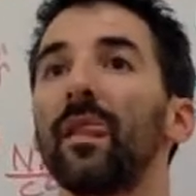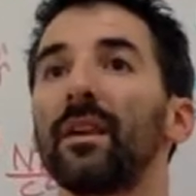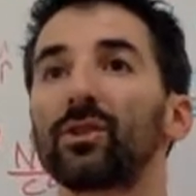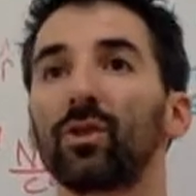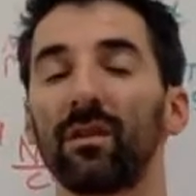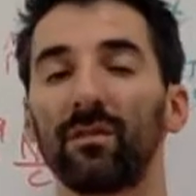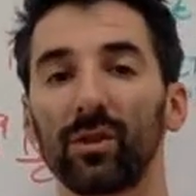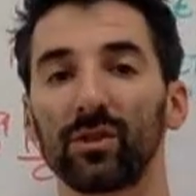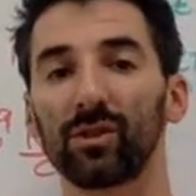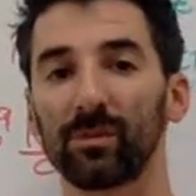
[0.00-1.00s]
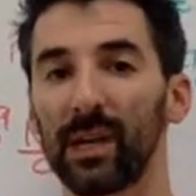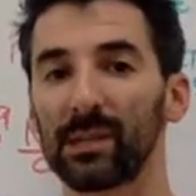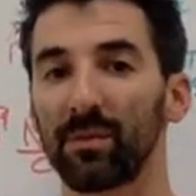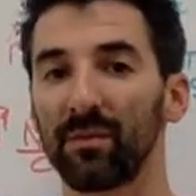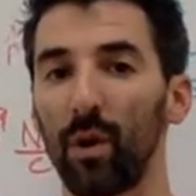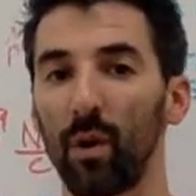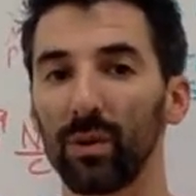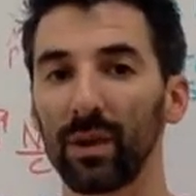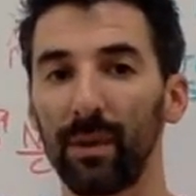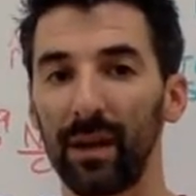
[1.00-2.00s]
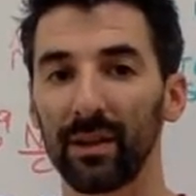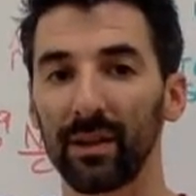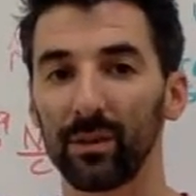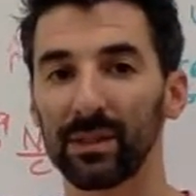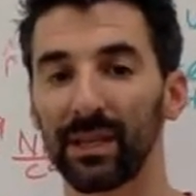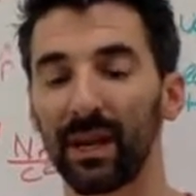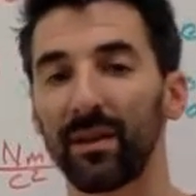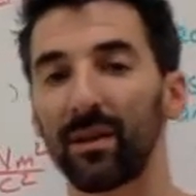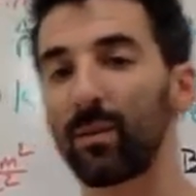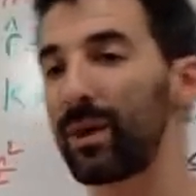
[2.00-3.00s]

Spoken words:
The strong force is responsible for holding molecules together.